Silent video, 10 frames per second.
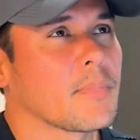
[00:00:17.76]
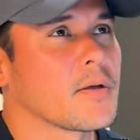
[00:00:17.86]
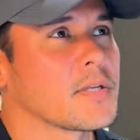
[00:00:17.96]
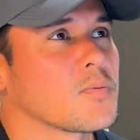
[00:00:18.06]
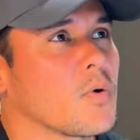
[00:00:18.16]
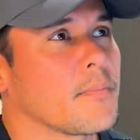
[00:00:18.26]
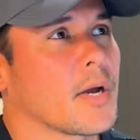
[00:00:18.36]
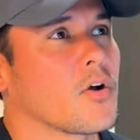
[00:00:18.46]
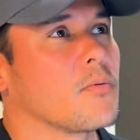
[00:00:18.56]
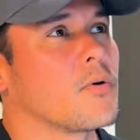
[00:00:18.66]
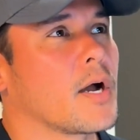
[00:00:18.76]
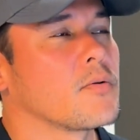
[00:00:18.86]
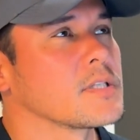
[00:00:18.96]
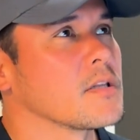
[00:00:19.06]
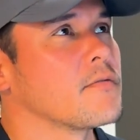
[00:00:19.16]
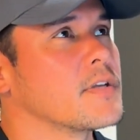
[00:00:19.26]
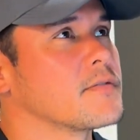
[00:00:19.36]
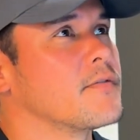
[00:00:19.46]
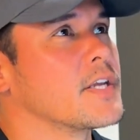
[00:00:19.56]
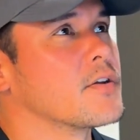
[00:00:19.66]
about this one parable. I always love this
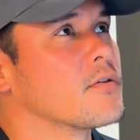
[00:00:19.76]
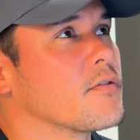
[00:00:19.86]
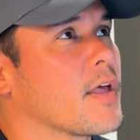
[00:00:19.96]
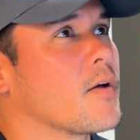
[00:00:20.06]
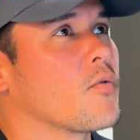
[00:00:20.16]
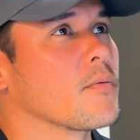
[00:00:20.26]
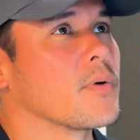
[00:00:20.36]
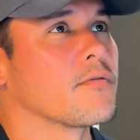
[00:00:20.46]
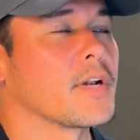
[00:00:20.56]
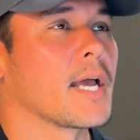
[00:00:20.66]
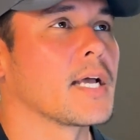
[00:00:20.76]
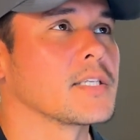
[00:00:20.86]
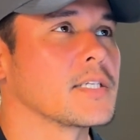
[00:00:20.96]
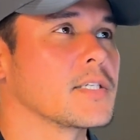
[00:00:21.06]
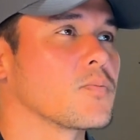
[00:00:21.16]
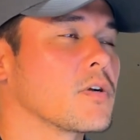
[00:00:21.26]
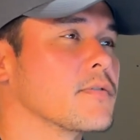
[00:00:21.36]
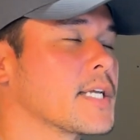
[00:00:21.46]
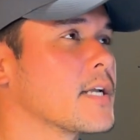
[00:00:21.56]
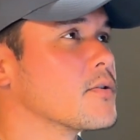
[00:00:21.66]
video that Warren Buffett has in his one of
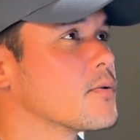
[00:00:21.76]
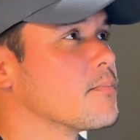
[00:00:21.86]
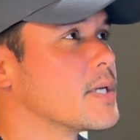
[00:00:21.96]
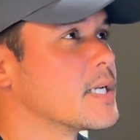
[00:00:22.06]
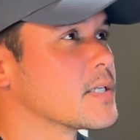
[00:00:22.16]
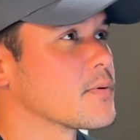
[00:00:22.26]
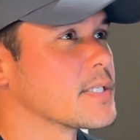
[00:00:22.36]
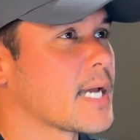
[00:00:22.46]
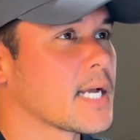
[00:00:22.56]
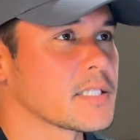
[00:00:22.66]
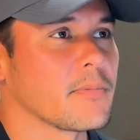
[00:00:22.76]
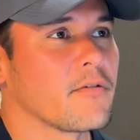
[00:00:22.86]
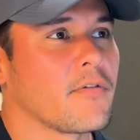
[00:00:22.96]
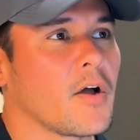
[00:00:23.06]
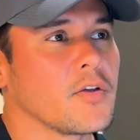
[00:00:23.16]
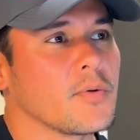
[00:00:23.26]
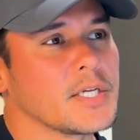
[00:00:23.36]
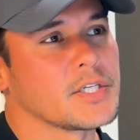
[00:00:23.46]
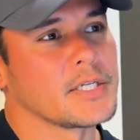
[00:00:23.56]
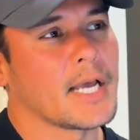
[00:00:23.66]
his annual meetings where he's asked about
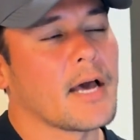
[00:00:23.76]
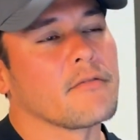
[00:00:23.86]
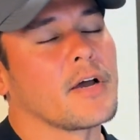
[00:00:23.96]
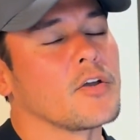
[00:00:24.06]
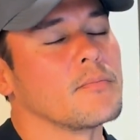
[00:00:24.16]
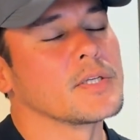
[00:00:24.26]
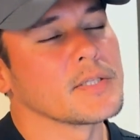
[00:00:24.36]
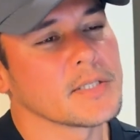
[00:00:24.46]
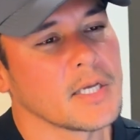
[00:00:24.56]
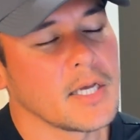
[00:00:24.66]
valuation, how to value business.